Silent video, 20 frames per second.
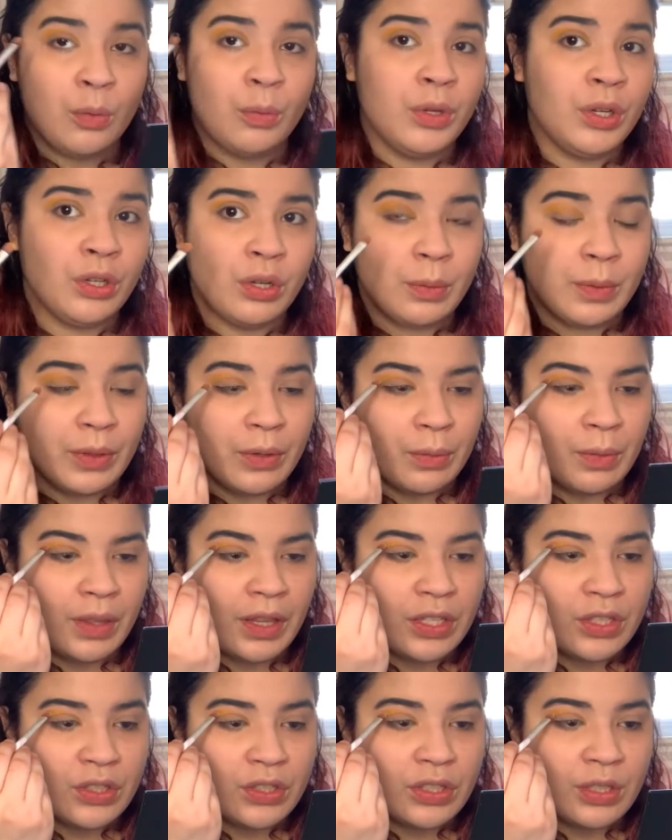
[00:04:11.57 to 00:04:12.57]
We don't know what the
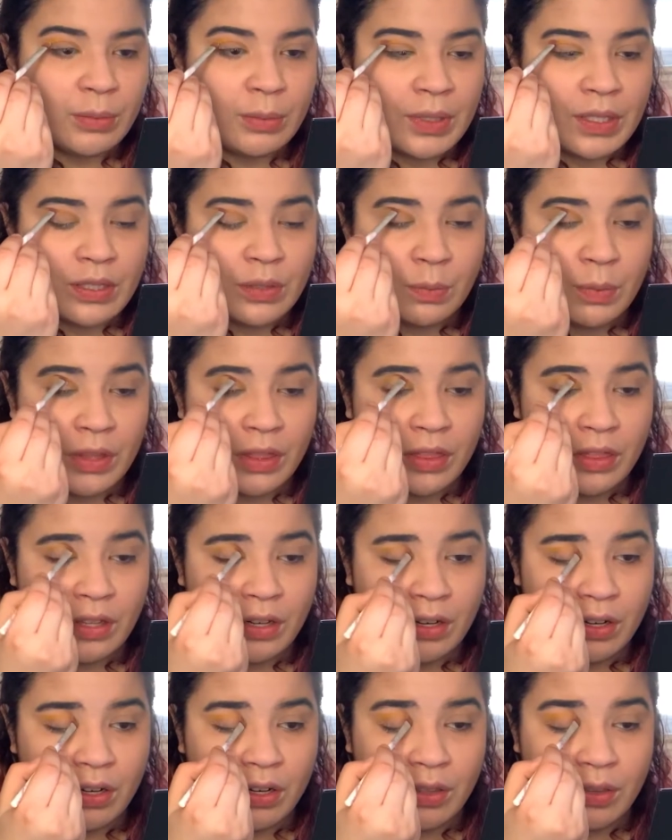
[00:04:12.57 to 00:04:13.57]
relationship is with
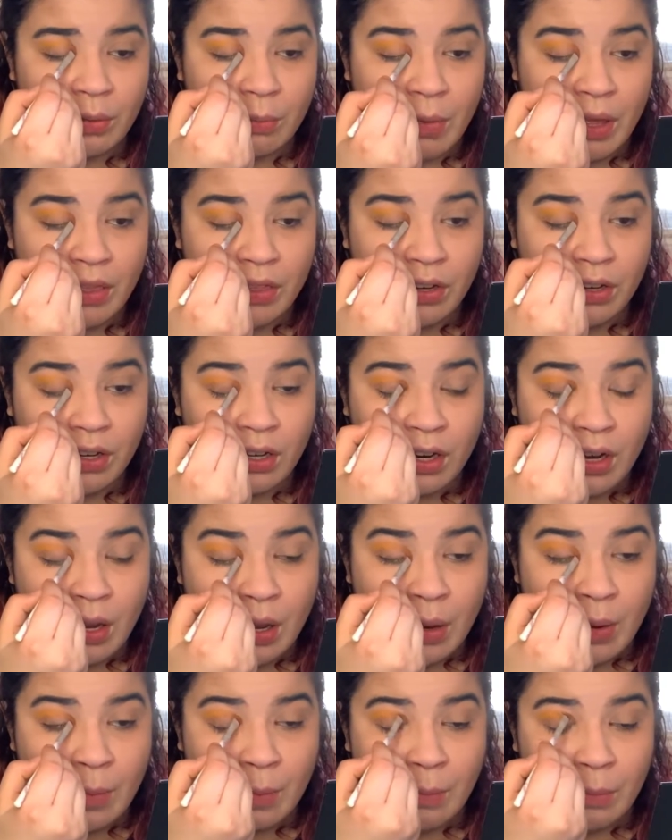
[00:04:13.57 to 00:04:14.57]
their mother,
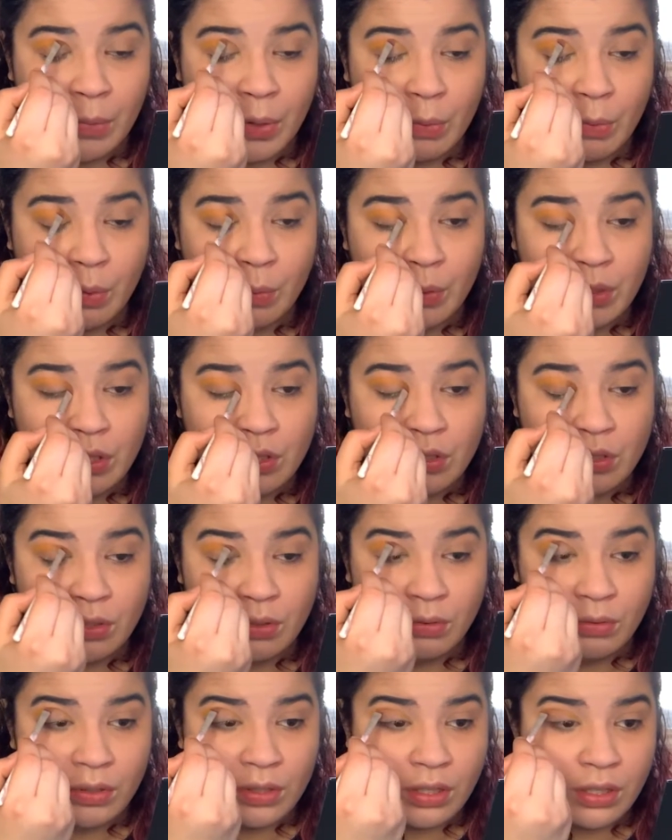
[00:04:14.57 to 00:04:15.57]
but what we
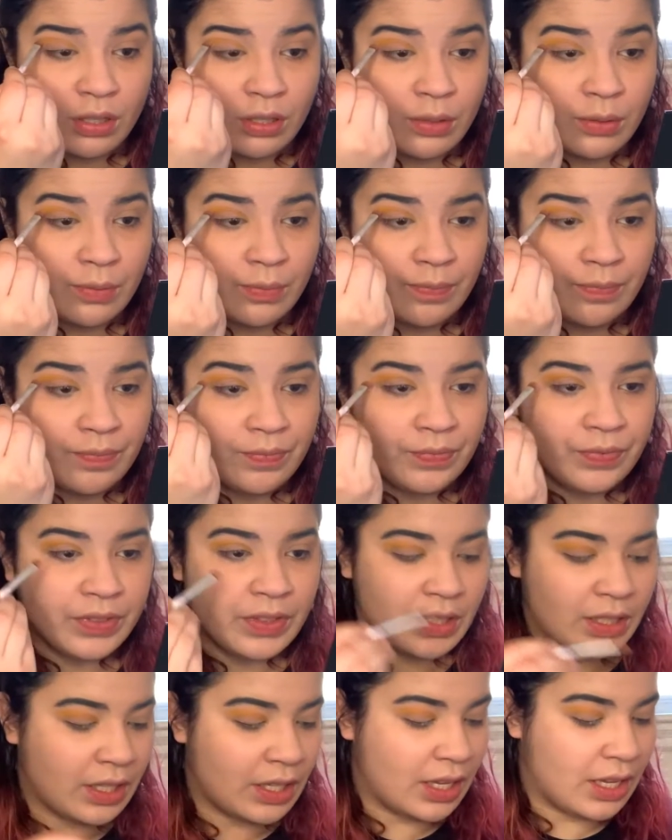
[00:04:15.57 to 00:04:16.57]
do know
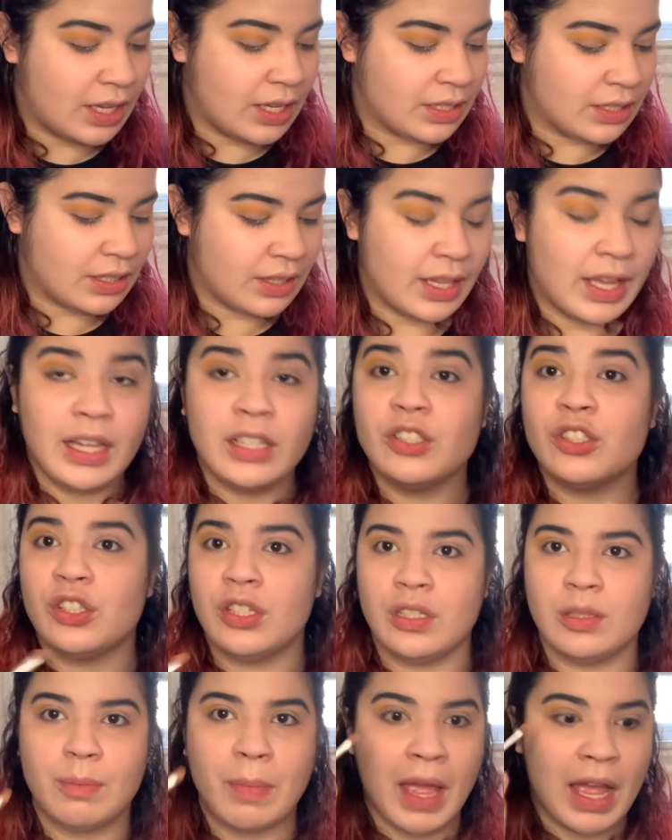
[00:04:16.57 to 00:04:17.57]
is that
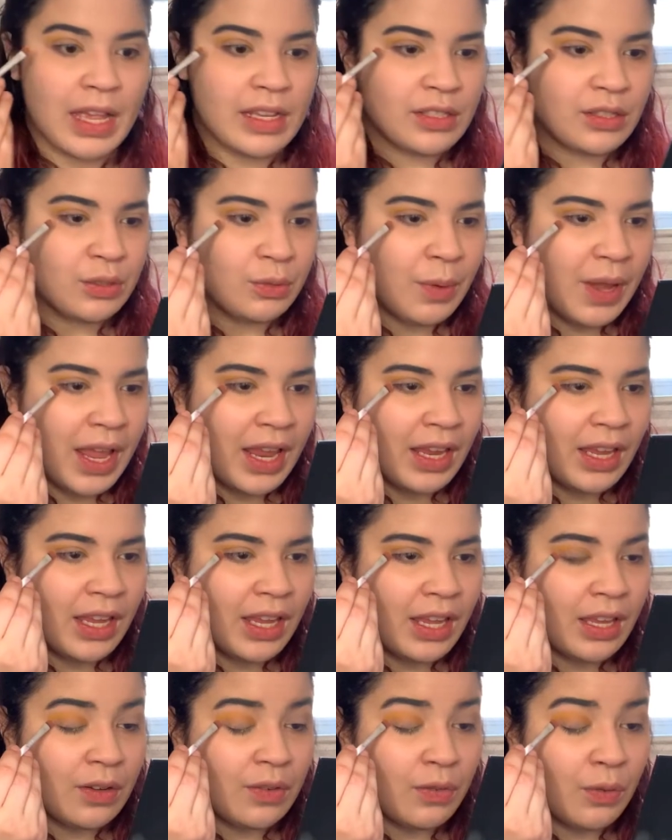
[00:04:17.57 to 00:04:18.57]
she's passed away,
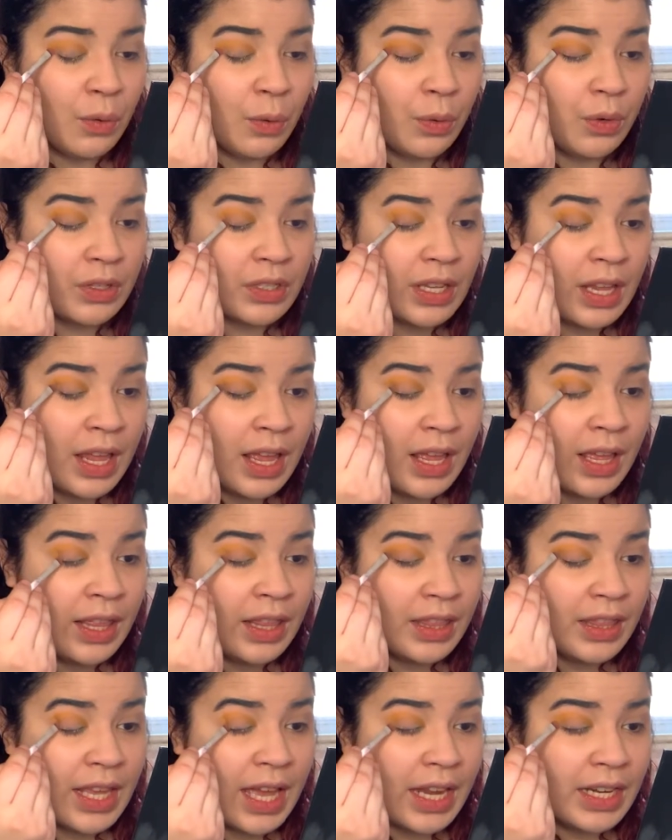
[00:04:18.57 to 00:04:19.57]
and of course
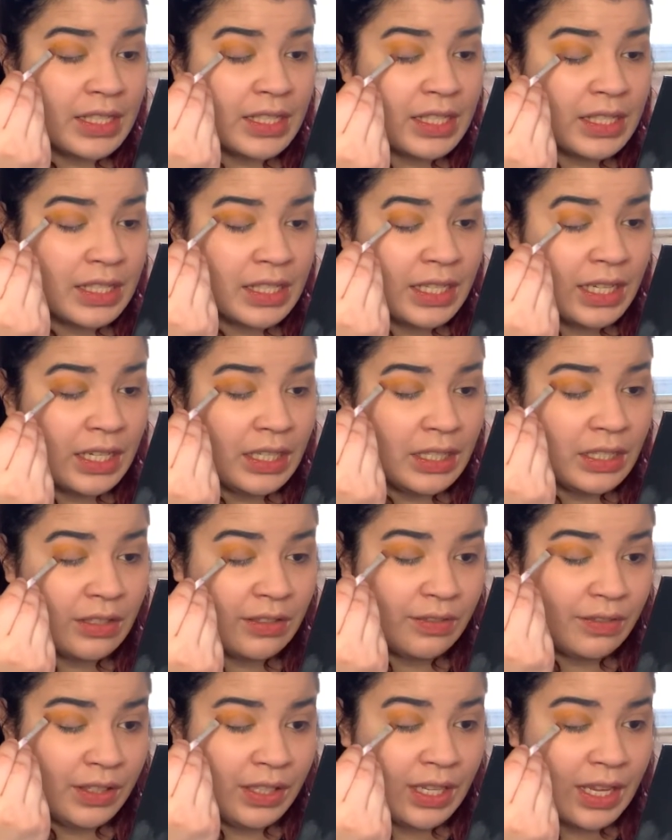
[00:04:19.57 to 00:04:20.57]
that
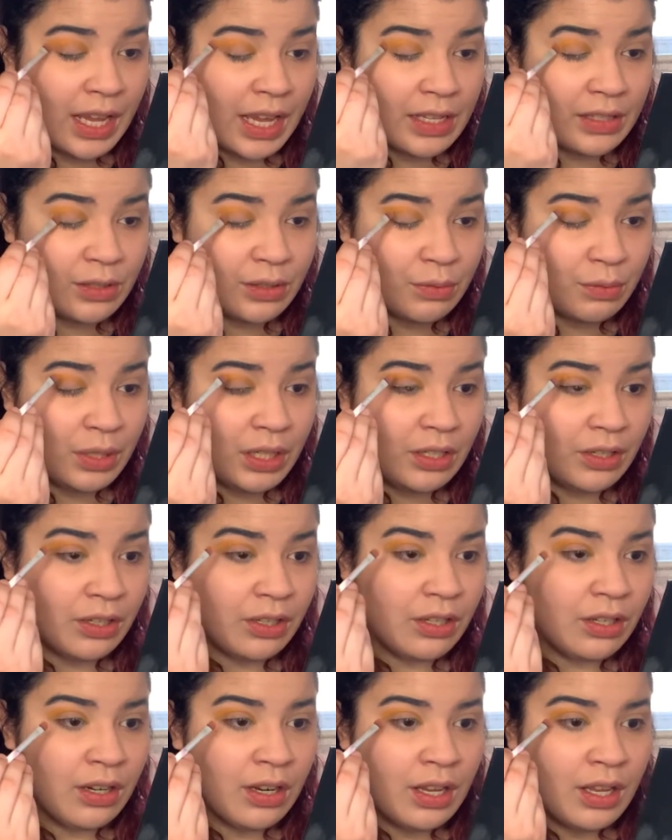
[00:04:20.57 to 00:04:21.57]
instinctively as a
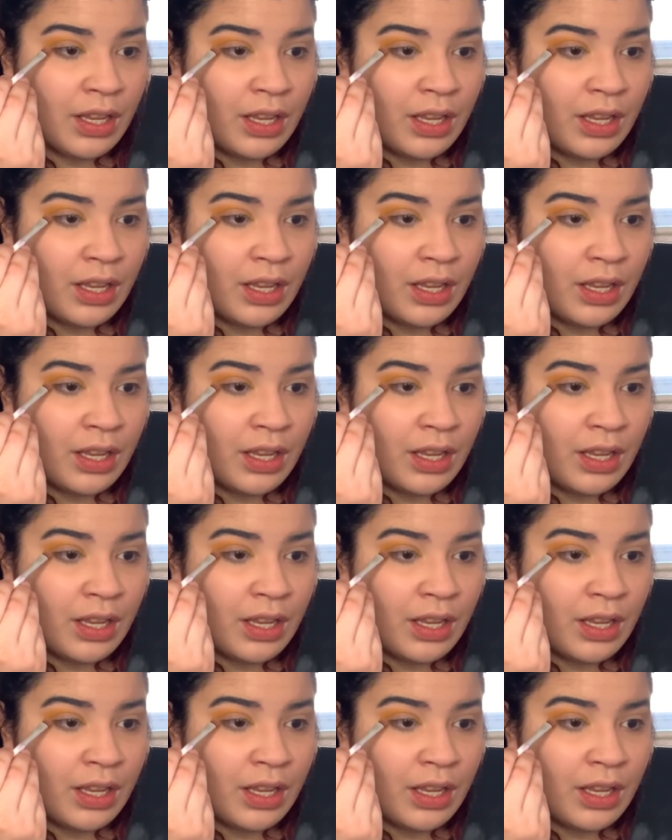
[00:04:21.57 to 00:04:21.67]
reader